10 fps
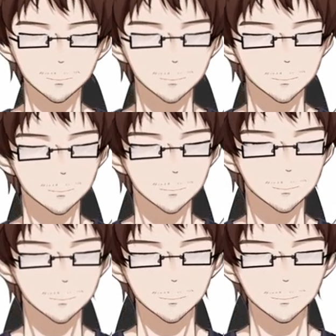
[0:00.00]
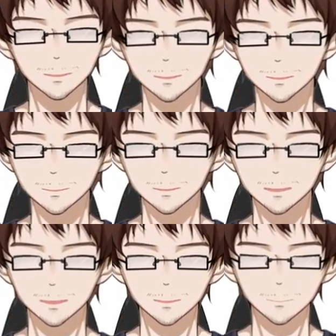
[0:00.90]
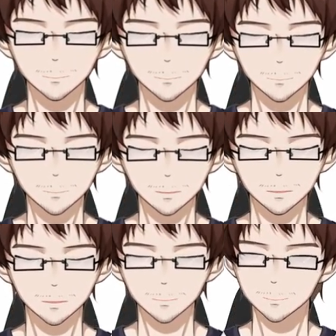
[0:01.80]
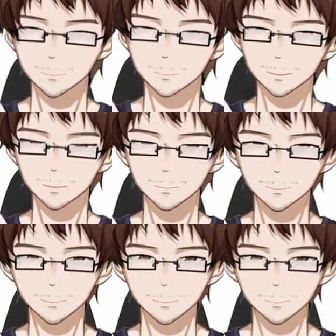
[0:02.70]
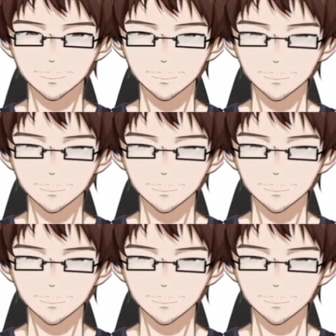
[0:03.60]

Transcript: So, um, what is happening this